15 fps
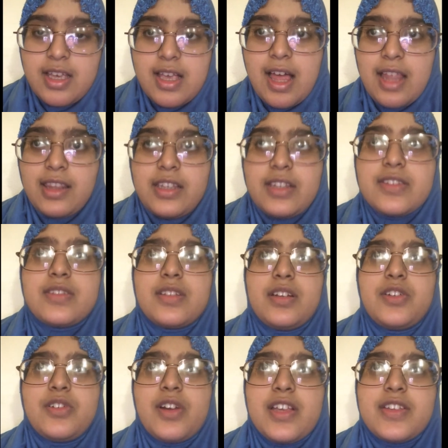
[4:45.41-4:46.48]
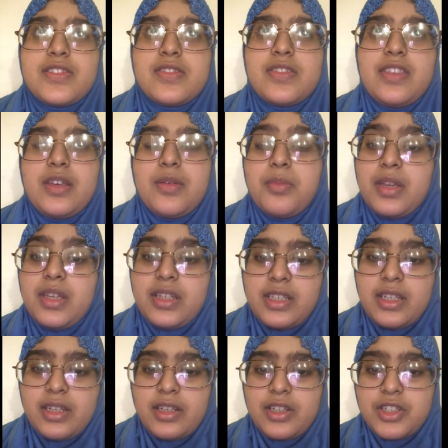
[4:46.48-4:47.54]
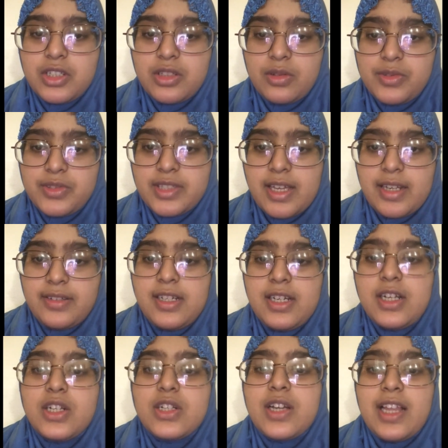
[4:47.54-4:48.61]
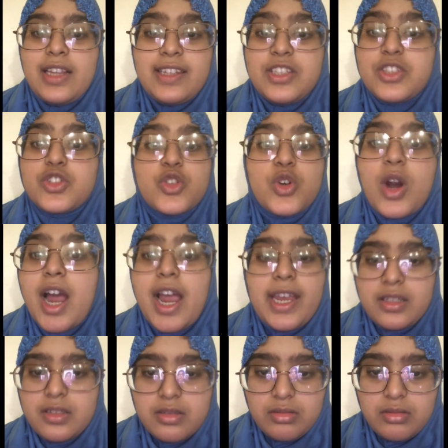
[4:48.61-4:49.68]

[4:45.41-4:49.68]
at least address the immediate issues, and at least try to